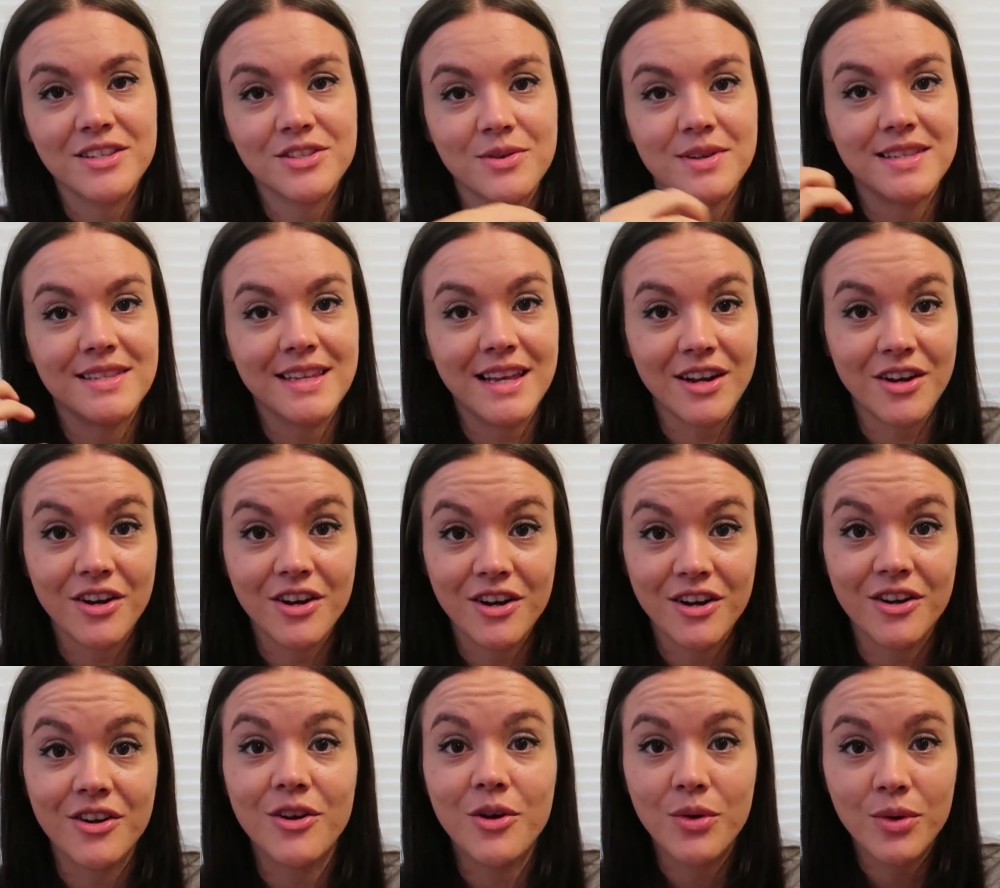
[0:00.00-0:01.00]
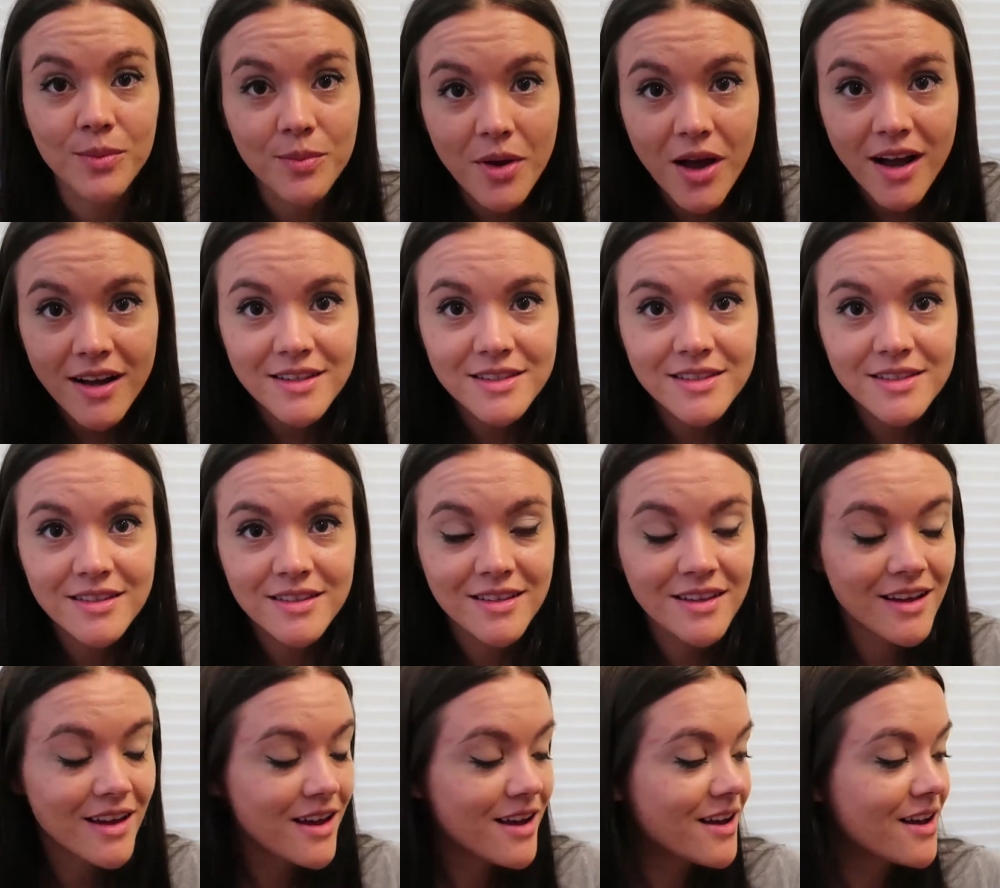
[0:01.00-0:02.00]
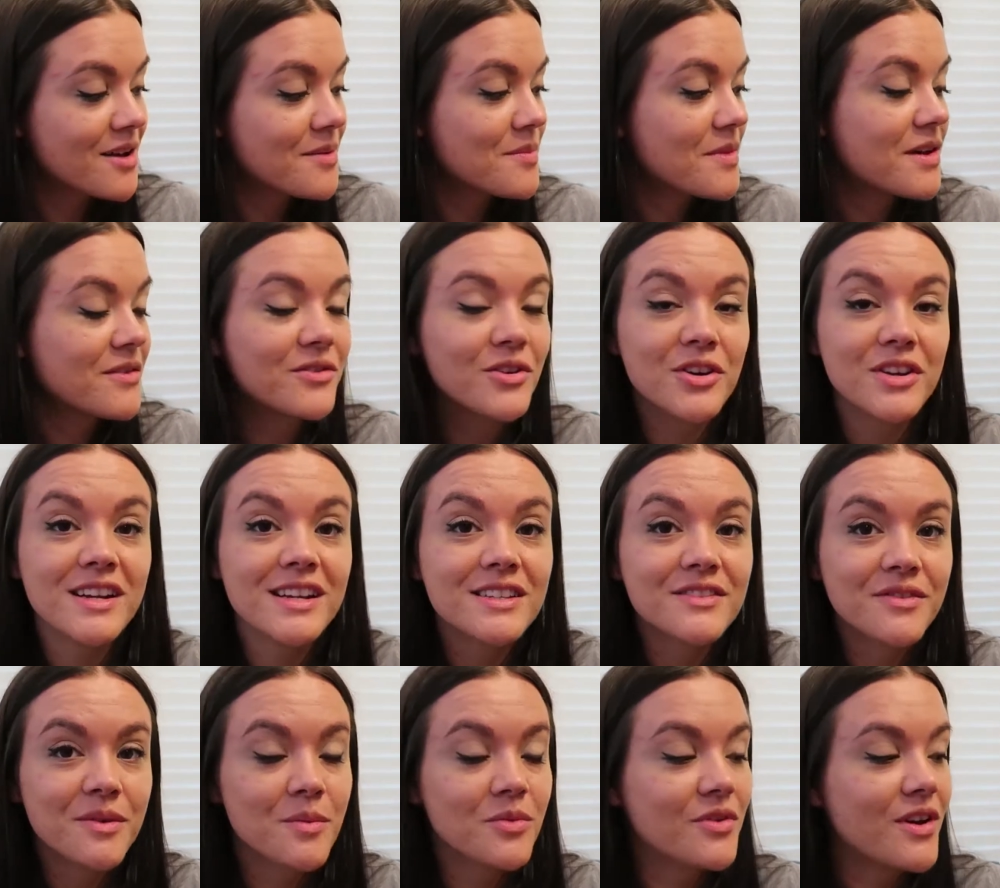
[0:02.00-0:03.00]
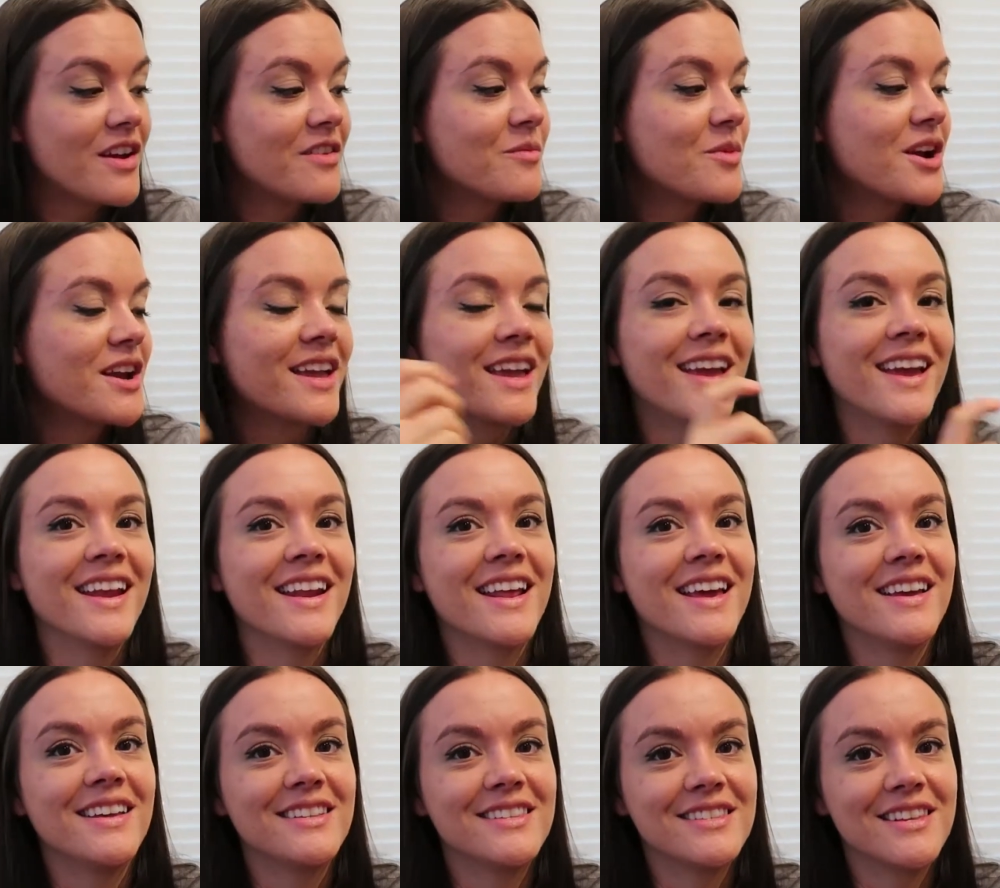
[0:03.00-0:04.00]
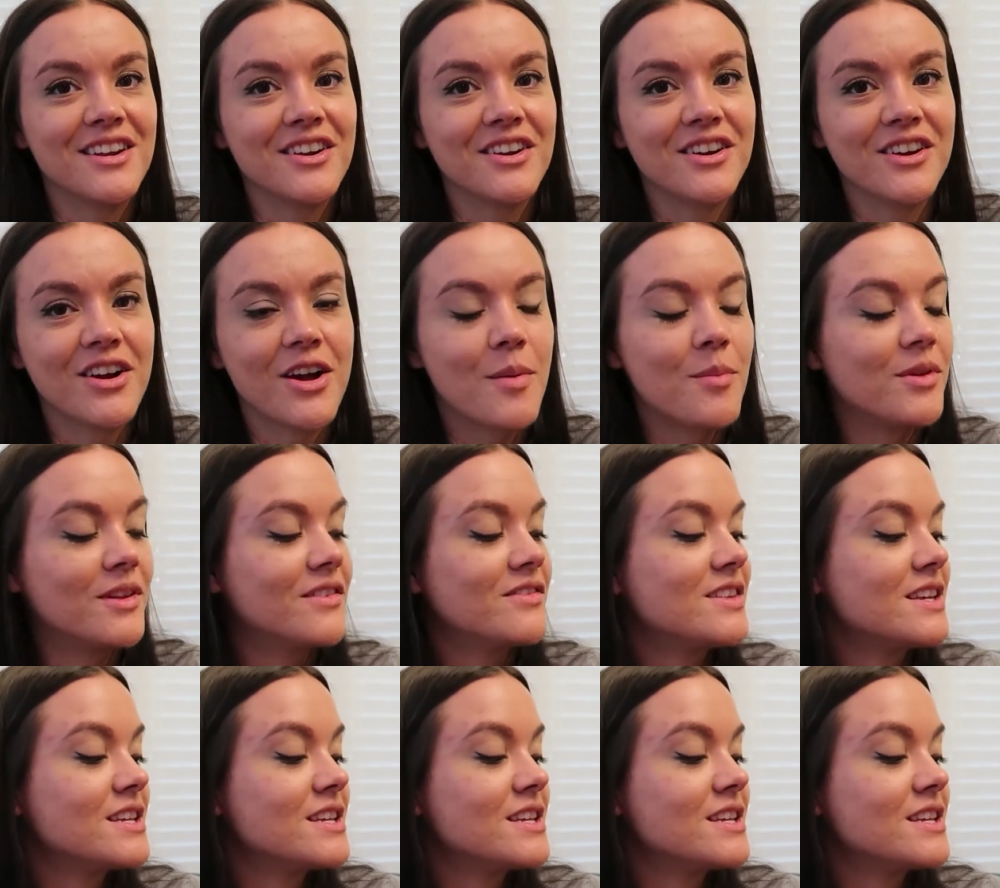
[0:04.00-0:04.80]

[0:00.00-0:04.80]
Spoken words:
So I sent her her own box of goodies from Thrive Market, and I sent her a couple of